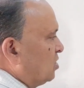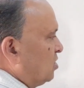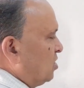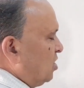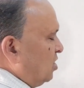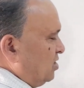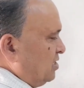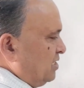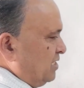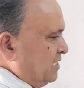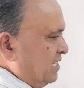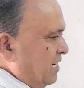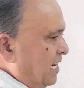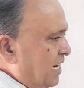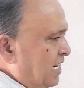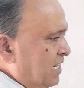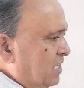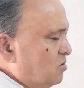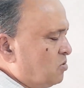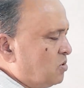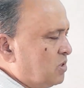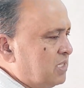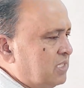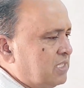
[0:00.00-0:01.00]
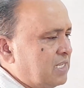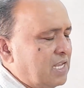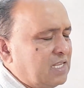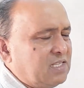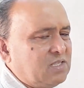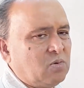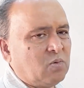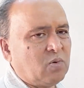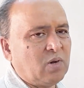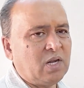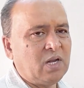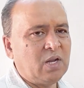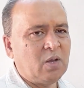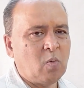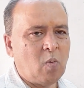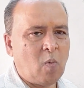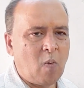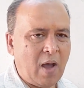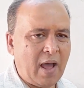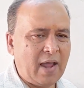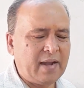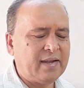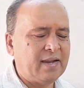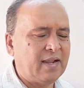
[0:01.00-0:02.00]
The set which has only
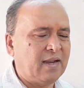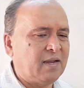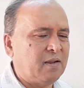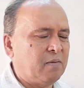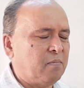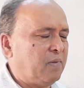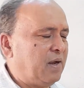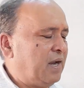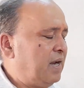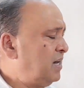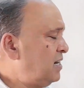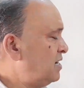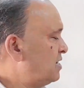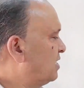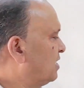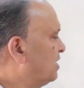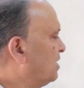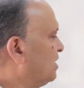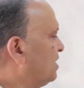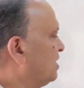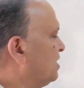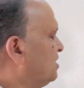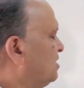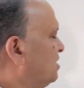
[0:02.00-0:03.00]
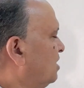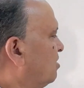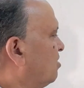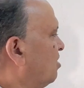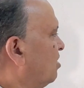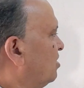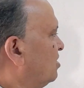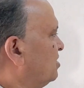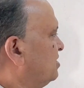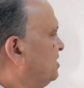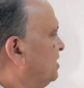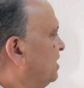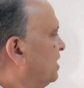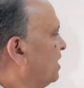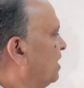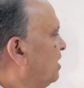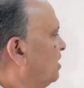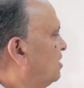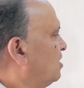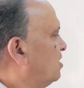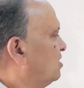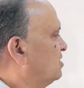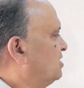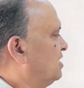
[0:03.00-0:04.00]
one element is called a
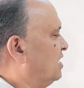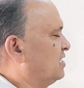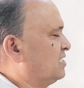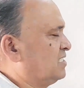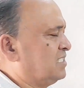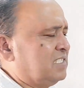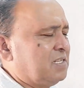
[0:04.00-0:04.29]
singleton set.